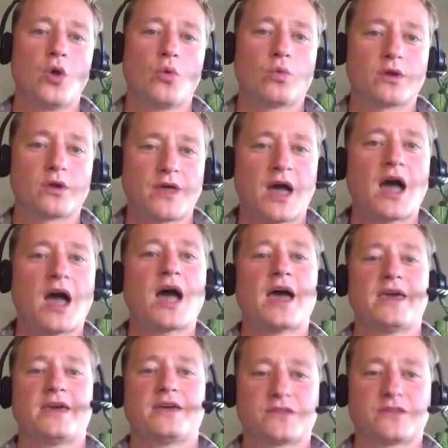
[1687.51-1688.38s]
What are the
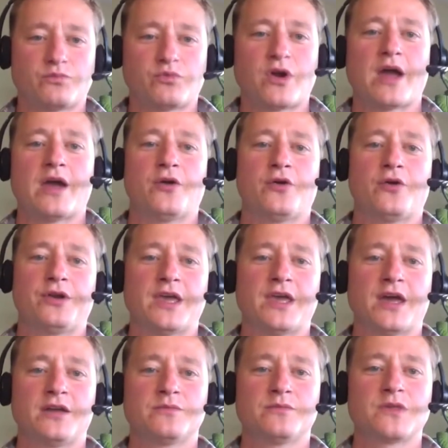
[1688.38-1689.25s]
highest
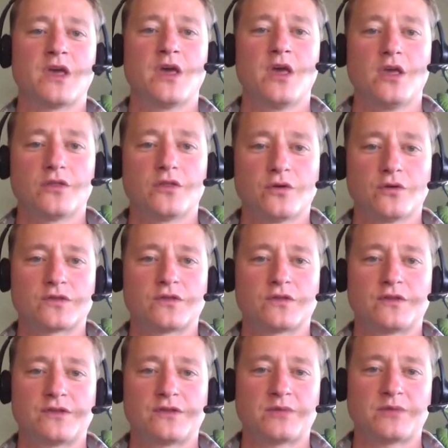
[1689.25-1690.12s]
priority items? Those
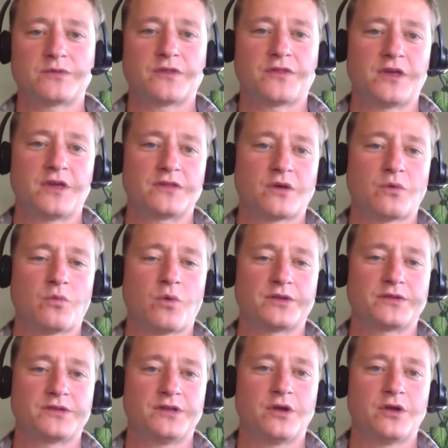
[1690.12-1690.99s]
are the types of things I
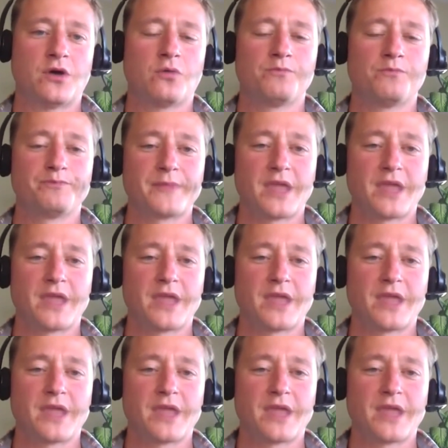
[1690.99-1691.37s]
want to know.